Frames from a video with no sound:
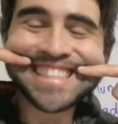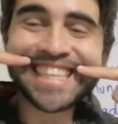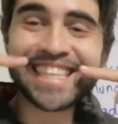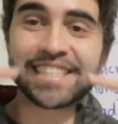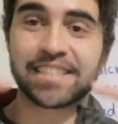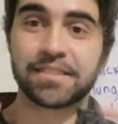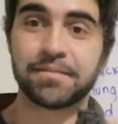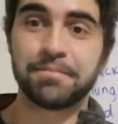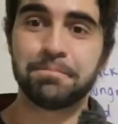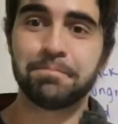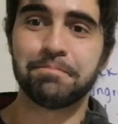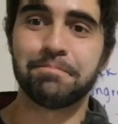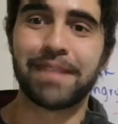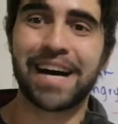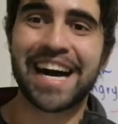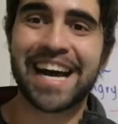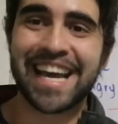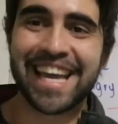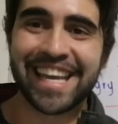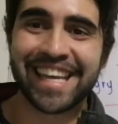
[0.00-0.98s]

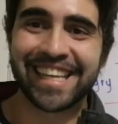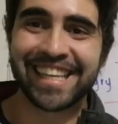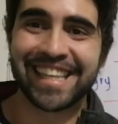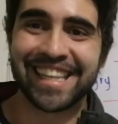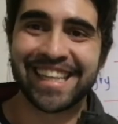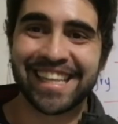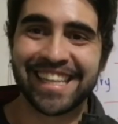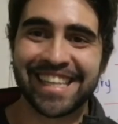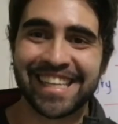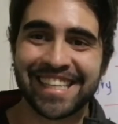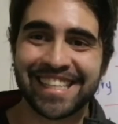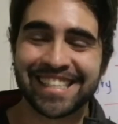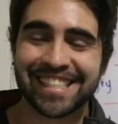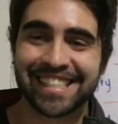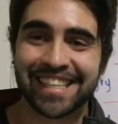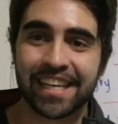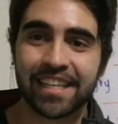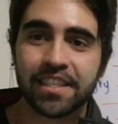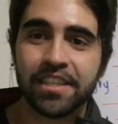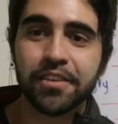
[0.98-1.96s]
smile.
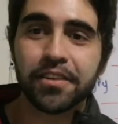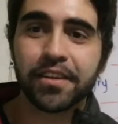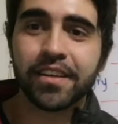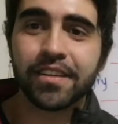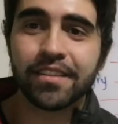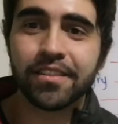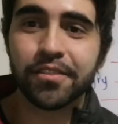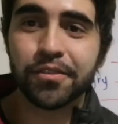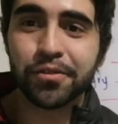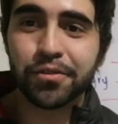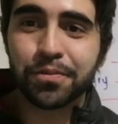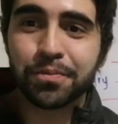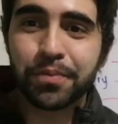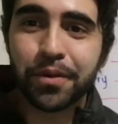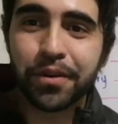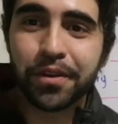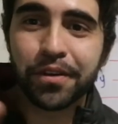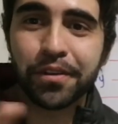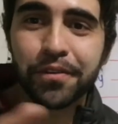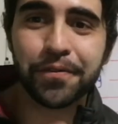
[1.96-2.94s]
Yes, look at those
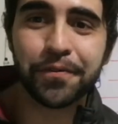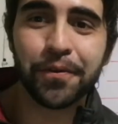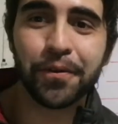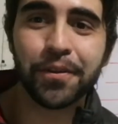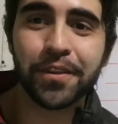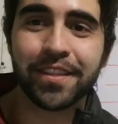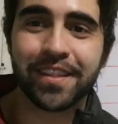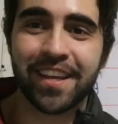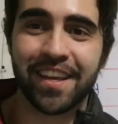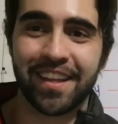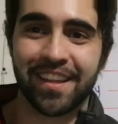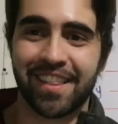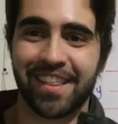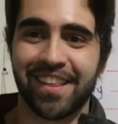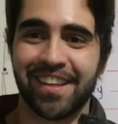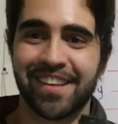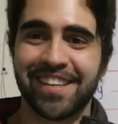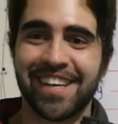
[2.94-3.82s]
beautiful teeth.